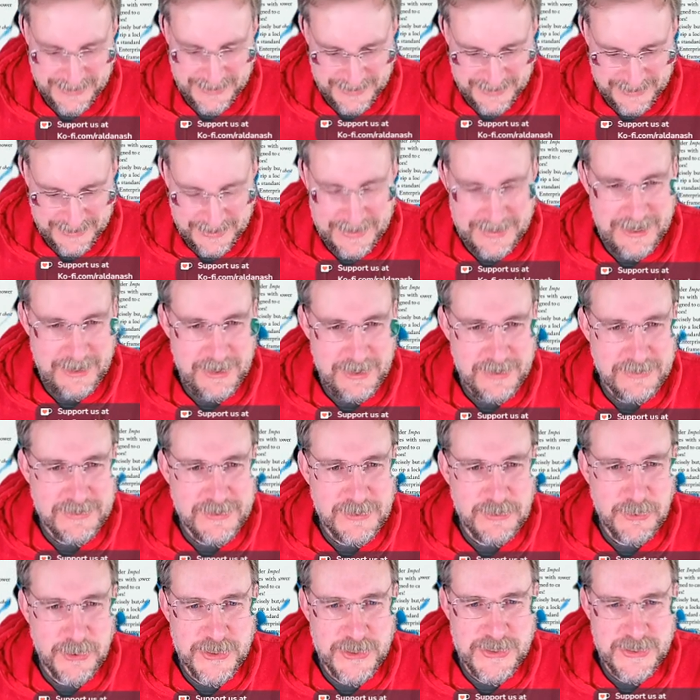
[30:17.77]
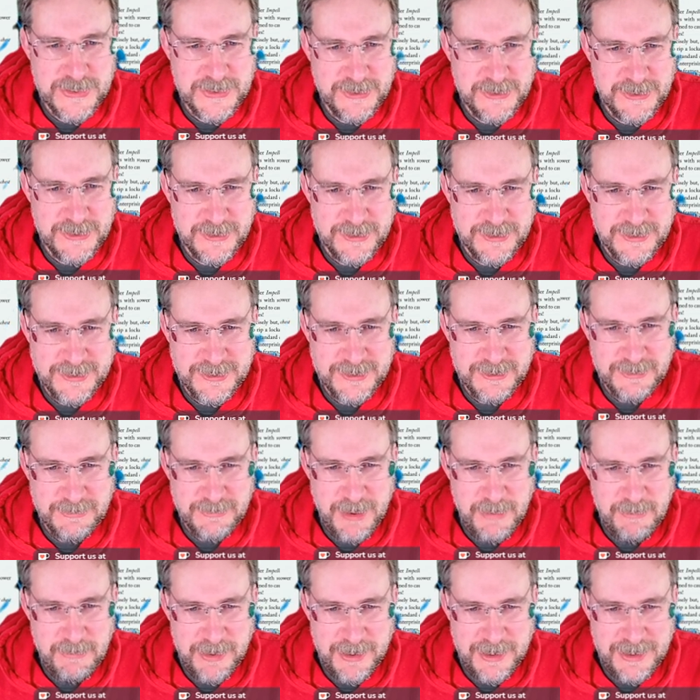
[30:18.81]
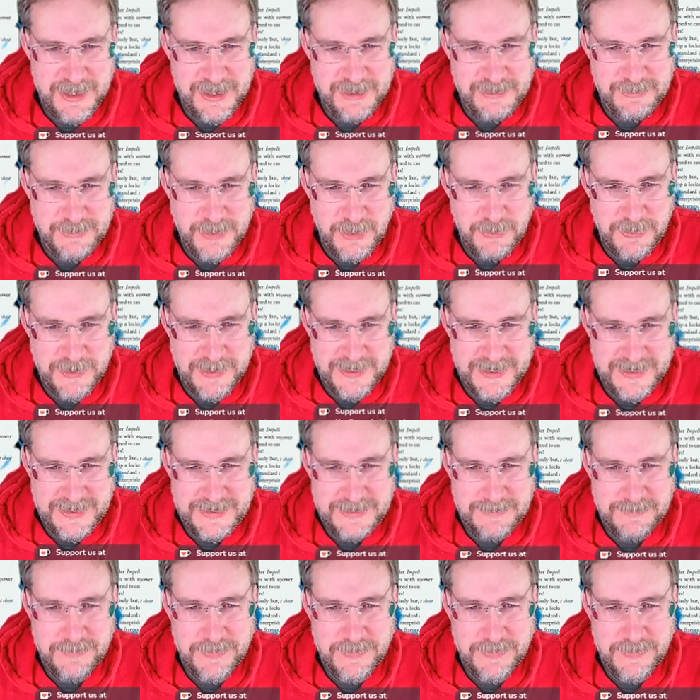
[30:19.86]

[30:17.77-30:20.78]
Now you have to watch it to, to remember what we did.